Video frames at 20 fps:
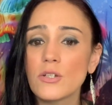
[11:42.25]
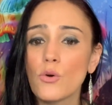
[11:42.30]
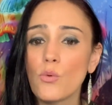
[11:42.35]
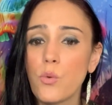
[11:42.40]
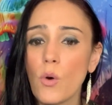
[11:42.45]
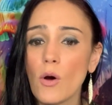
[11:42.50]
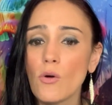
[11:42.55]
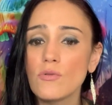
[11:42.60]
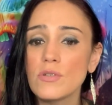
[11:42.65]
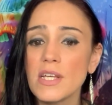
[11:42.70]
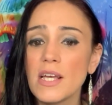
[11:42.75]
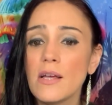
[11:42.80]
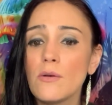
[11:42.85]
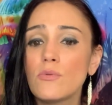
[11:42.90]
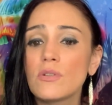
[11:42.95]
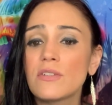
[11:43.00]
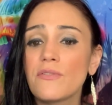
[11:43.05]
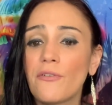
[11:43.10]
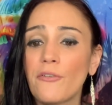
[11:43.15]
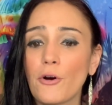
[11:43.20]
quote, "It
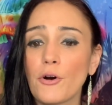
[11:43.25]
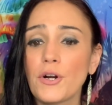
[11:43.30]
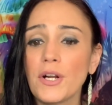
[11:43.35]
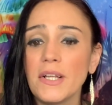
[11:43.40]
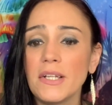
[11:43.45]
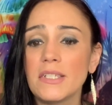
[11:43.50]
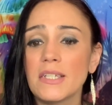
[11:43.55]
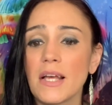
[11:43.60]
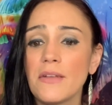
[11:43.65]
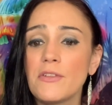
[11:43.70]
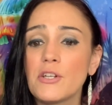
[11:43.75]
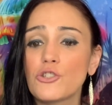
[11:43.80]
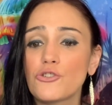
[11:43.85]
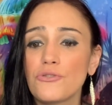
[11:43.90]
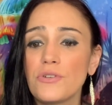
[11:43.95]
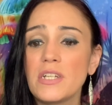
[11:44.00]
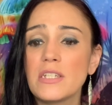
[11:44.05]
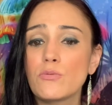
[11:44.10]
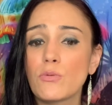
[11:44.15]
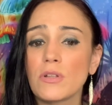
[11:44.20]
was verdant and the
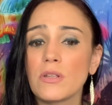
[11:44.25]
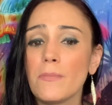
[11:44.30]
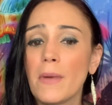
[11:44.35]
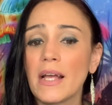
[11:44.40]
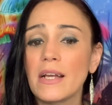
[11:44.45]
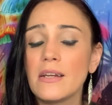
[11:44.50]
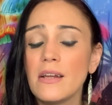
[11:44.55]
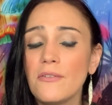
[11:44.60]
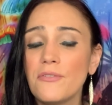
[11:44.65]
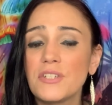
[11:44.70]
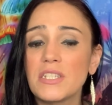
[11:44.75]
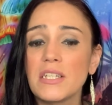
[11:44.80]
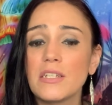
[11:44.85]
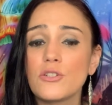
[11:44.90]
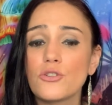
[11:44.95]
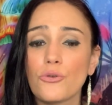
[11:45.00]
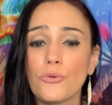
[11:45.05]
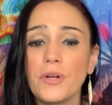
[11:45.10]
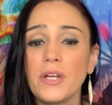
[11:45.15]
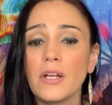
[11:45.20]
trees were the magnificent
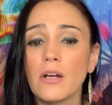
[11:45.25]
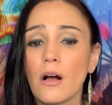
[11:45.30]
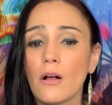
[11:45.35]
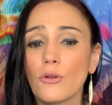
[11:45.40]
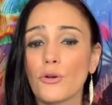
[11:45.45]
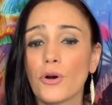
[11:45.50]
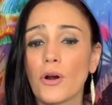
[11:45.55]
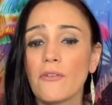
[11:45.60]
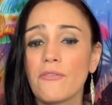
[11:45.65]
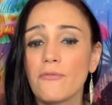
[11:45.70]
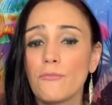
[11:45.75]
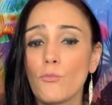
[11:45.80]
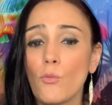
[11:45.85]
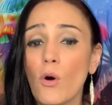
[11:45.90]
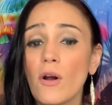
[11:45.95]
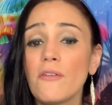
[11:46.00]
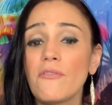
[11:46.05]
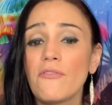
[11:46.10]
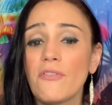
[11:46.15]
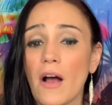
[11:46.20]
green color of
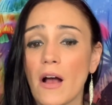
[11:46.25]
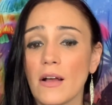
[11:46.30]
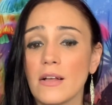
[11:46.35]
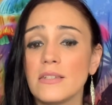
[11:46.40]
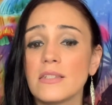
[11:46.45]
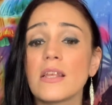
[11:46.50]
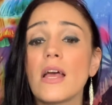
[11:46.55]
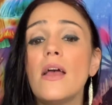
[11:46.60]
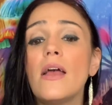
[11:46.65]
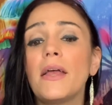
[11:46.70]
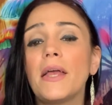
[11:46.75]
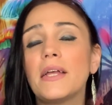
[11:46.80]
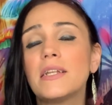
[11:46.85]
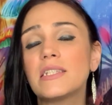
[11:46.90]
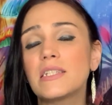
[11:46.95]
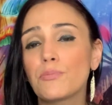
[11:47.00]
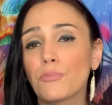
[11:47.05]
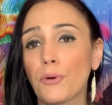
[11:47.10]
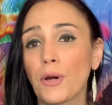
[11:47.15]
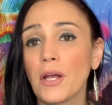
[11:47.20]
one finds in
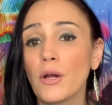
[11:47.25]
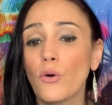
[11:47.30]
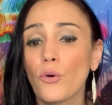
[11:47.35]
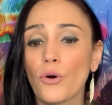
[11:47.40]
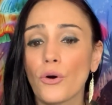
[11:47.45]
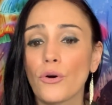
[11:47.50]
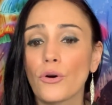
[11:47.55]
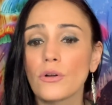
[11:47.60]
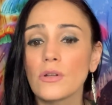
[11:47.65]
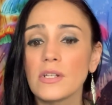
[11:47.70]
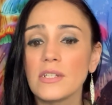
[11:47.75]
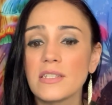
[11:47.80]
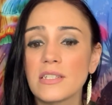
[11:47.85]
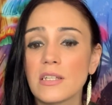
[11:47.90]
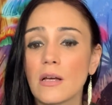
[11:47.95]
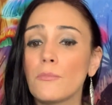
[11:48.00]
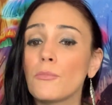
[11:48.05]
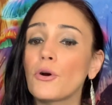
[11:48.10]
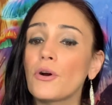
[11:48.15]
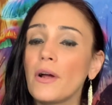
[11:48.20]
spring or early
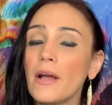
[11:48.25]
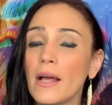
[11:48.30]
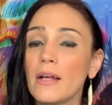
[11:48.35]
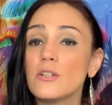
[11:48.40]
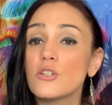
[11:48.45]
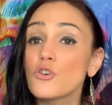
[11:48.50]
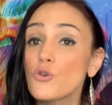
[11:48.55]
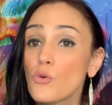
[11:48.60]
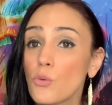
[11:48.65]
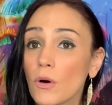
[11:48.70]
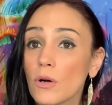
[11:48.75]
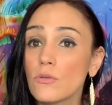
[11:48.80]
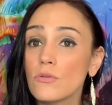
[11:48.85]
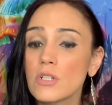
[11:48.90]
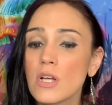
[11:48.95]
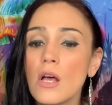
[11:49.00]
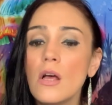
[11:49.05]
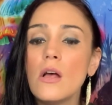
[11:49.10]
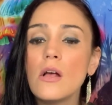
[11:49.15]
summer," end quote.